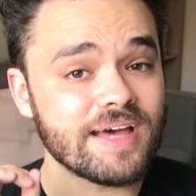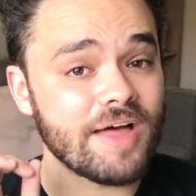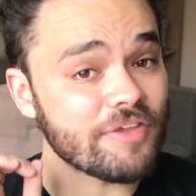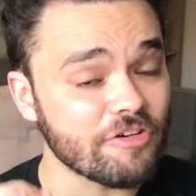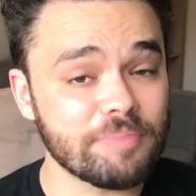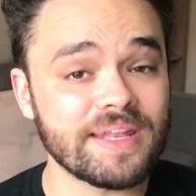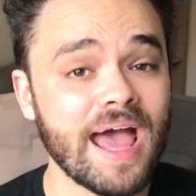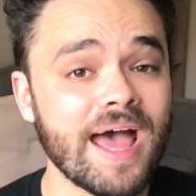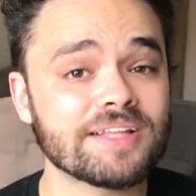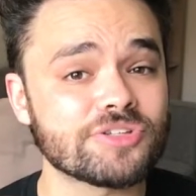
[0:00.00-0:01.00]
uh, there have been
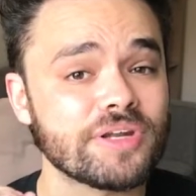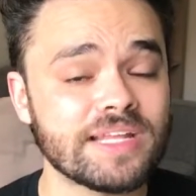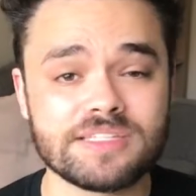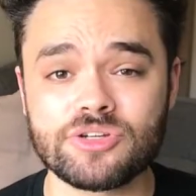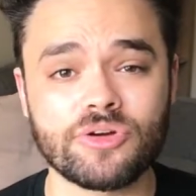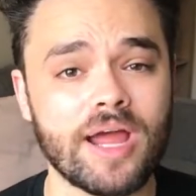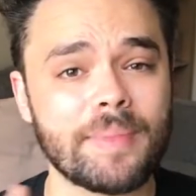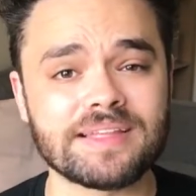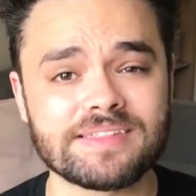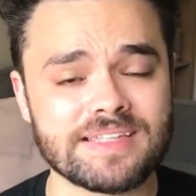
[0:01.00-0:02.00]
ads on Instagram
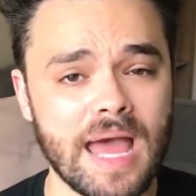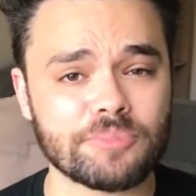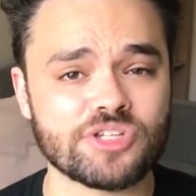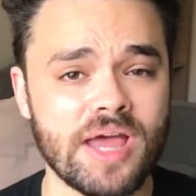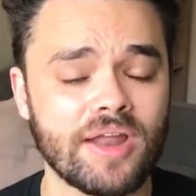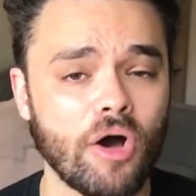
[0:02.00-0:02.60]
and Snapchat